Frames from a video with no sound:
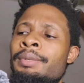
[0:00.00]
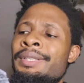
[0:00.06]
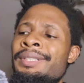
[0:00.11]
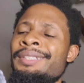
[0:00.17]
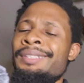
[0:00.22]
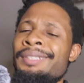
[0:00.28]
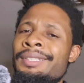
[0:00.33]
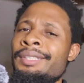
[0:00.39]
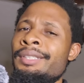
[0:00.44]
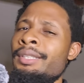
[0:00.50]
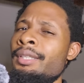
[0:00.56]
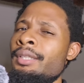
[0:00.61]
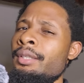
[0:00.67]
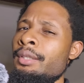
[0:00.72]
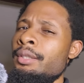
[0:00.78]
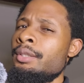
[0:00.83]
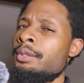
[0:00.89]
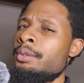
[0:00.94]
But
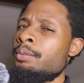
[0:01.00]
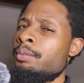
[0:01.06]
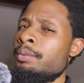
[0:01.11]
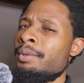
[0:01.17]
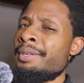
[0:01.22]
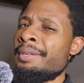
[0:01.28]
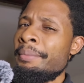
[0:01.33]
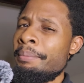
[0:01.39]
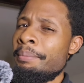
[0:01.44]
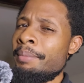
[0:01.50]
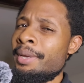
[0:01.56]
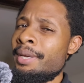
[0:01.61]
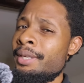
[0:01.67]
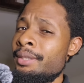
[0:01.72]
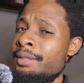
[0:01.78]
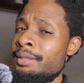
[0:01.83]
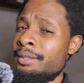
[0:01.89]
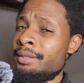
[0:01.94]
here's what
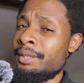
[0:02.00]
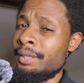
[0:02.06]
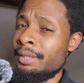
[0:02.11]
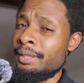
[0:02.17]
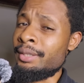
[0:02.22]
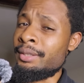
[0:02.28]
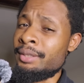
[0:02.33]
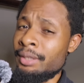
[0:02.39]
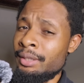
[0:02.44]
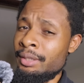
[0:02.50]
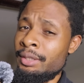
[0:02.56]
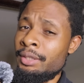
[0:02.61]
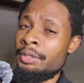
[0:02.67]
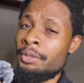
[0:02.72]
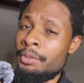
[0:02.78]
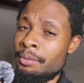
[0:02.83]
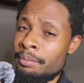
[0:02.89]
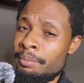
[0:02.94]
makes things a
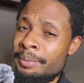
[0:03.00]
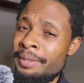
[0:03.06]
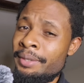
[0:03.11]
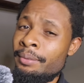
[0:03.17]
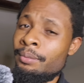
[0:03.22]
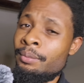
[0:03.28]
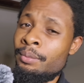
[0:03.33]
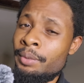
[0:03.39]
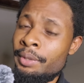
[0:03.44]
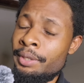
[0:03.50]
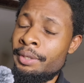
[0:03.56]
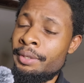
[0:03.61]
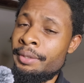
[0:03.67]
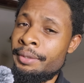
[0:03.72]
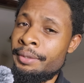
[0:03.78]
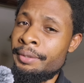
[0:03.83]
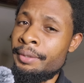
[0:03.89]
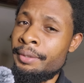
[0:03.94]
little bit
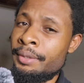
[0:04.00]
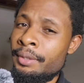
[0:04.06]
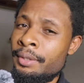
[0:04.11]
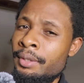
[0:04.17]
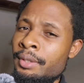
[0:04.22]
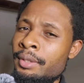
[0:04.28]
weird.